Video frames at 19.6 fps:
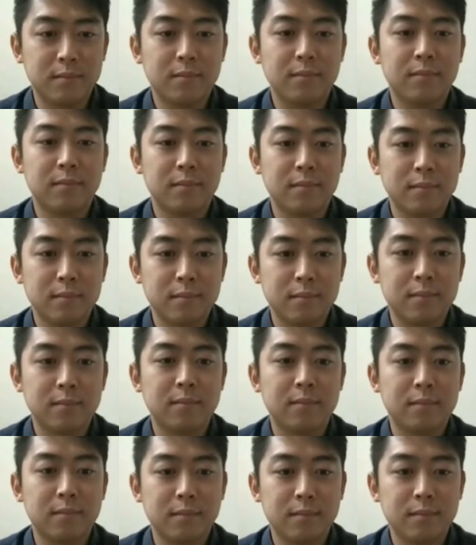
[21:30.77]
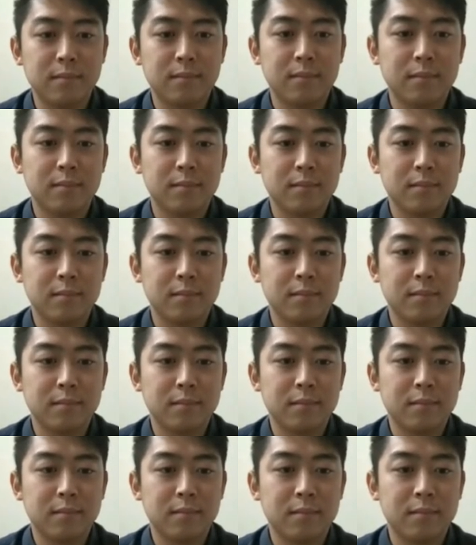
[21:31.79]

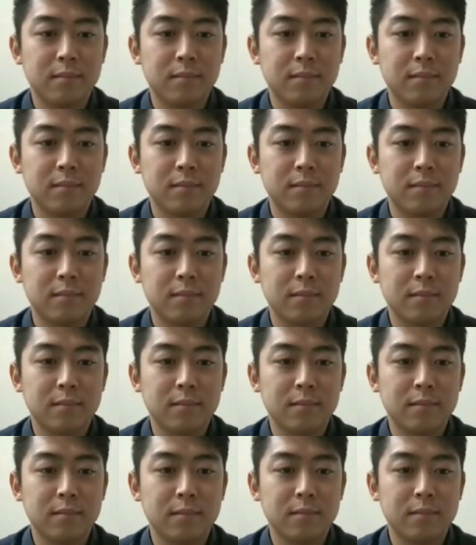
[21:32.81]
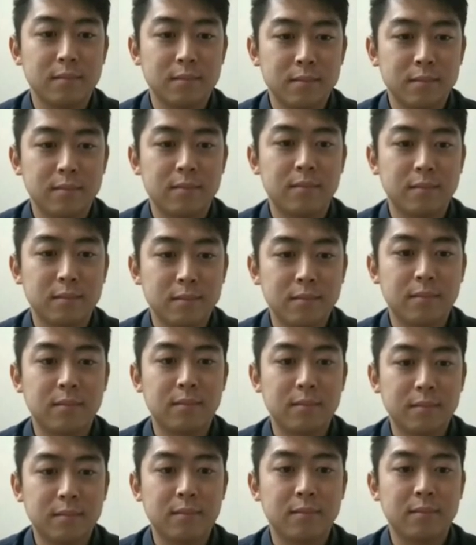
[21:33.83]

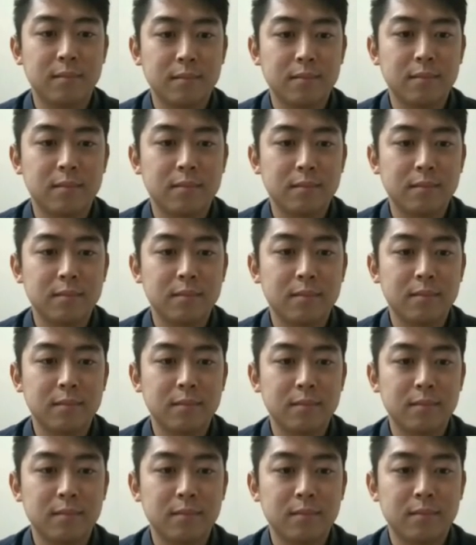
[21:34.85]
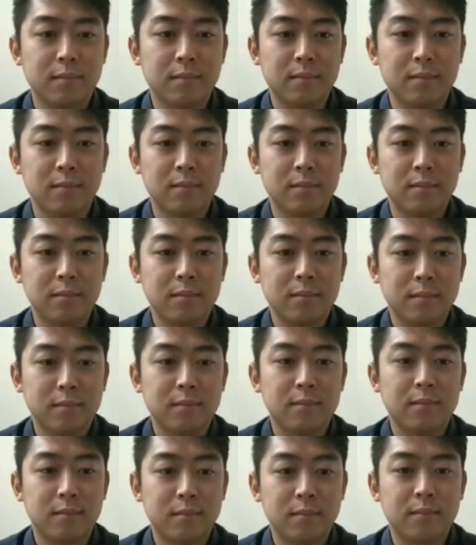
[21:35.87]

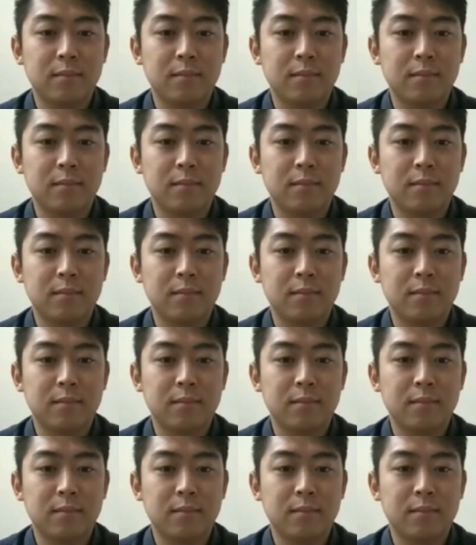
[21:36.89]
No words are spoken by the person on screen.